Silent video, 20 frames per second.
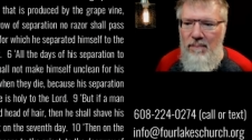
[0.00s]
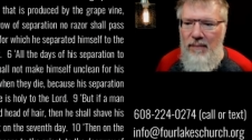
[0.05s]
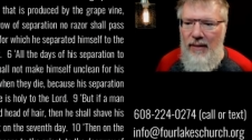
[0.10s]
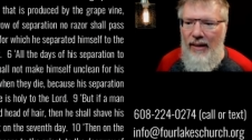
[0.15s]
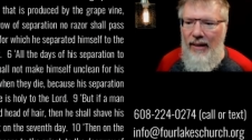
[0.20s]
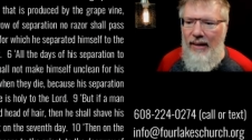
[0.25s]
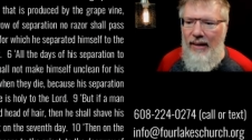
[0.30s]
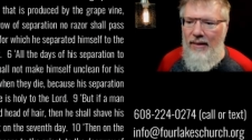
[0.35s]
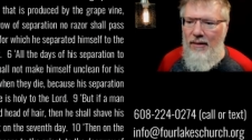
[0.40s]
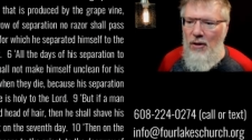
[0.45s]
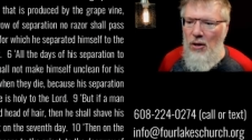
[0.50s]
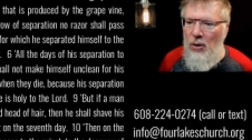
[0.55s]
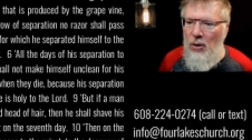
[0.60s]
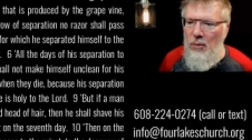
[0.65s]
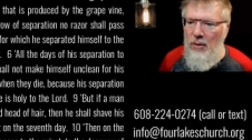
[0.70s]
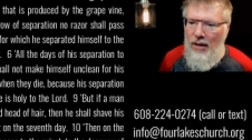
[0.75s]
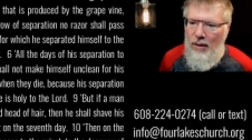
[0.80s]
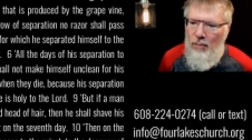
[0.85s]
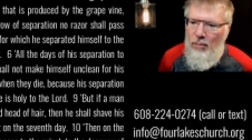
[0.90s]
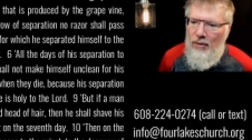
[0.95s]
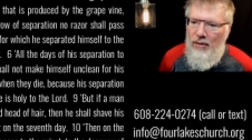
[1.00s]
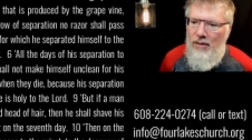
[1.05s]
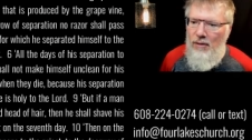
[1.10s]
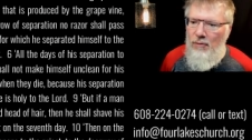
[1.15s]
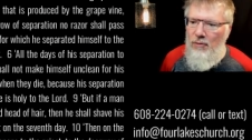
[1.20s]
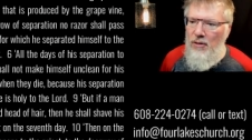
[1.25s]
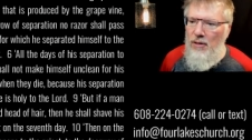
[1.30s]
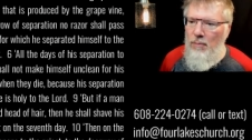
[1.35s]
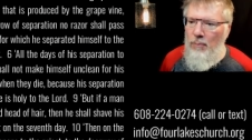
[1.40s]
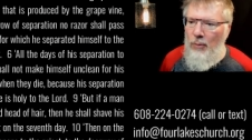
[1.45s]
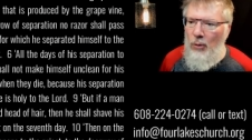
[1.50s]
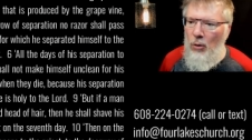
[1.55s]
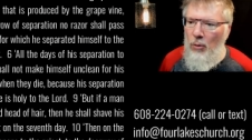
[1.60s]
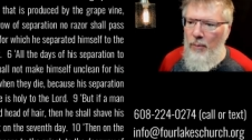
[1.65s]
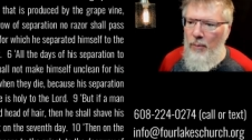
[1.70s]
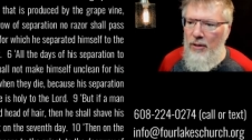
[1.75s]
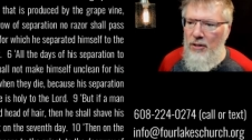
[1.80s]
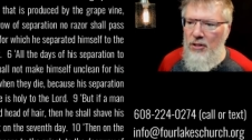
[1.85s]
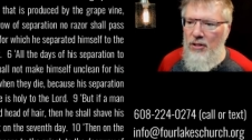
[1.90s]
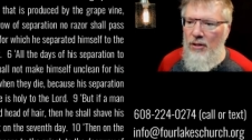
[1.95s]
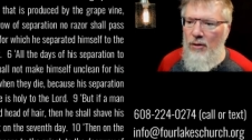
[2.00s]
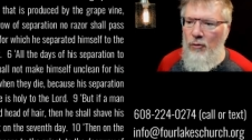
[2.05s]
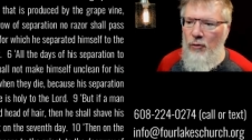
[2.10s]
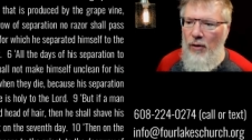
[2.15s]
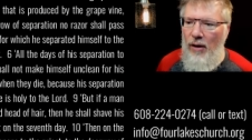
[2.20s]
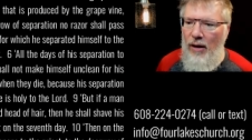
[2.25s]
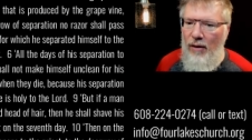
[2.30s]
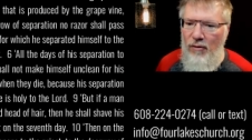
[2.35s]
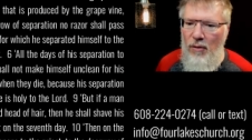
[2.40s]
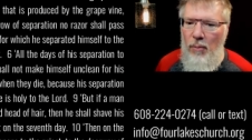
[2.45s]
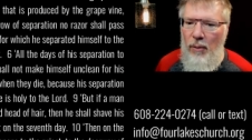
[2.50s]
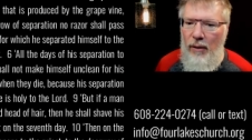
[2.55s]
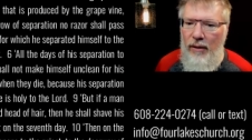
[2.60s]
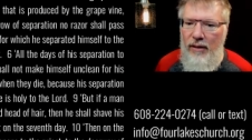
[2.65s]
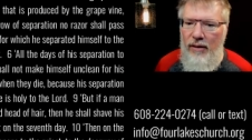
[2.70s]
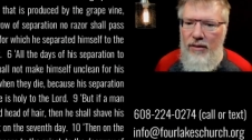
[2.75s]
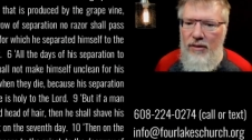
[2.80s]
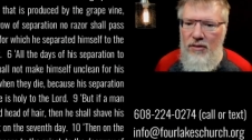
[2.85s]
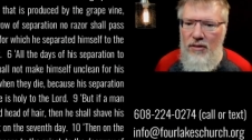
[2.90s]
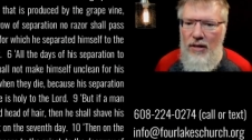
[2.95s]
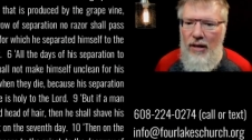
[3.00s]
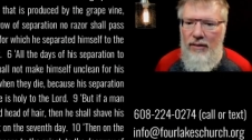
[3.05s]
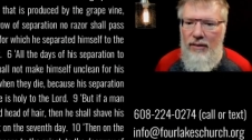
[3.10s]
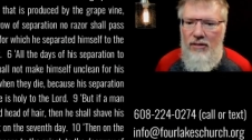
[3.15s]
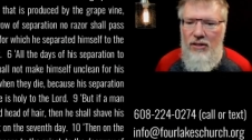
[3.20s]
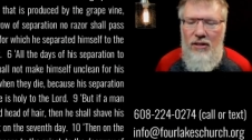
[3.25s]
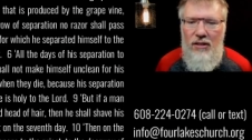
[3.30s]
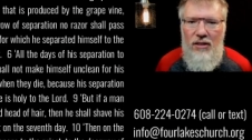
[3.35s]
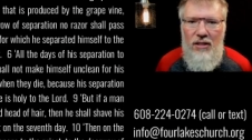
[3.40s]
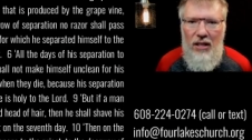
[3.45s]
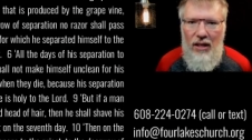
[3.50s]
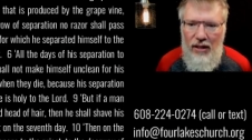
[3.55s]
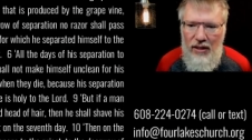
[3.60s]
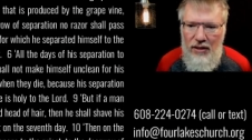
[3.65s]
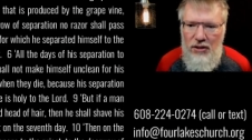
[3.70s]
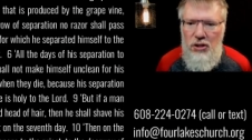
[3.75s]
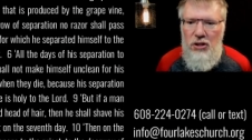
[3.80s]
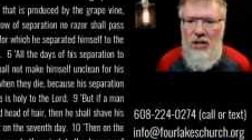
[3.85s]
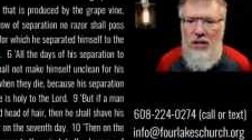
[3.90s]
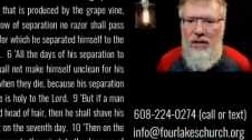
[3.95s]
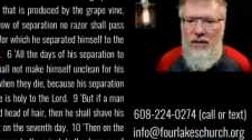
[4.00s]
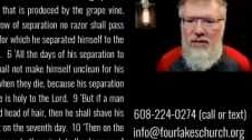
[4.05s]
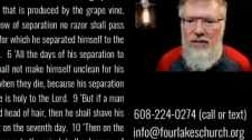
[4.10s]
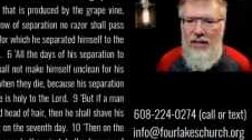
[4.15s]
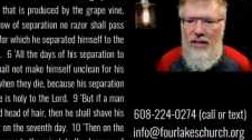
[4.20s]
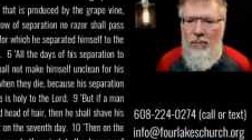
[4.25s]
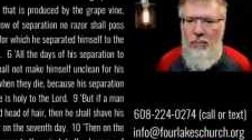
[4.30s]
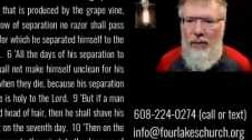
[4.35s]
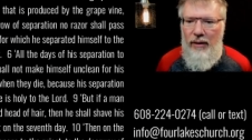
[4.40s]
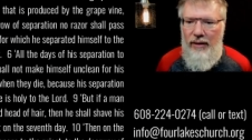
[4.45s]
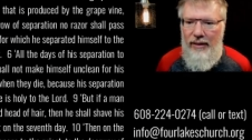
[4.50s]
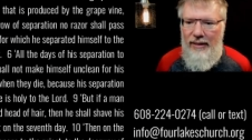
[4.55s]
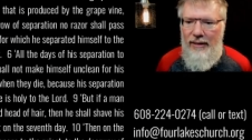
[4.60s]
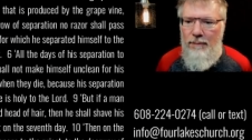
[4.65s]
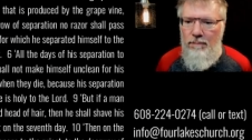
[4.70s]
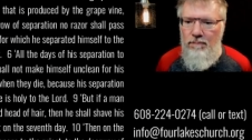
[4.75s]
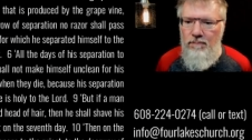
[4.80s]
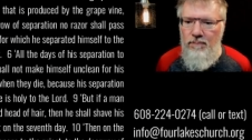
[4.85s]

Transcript: And note, I believe the prohibition for everybody is not to touch a dead body,